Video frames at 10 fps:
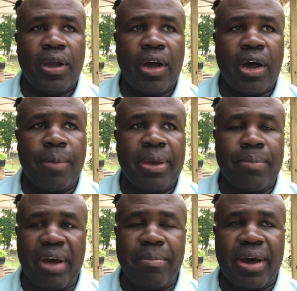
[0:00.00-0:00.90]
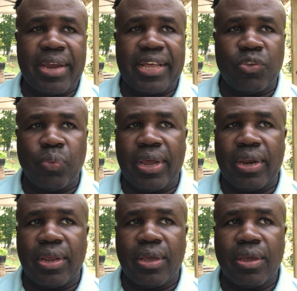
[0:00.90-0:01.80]
um, in my mind, that's
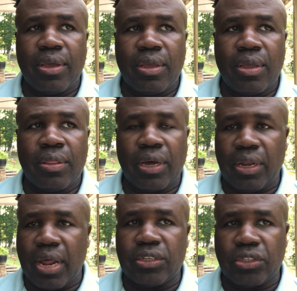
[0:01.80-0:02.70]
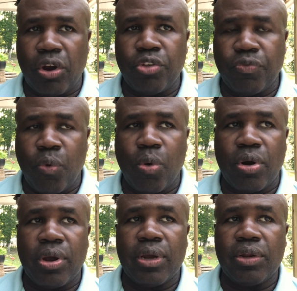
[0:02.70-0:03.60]
when the clock starts for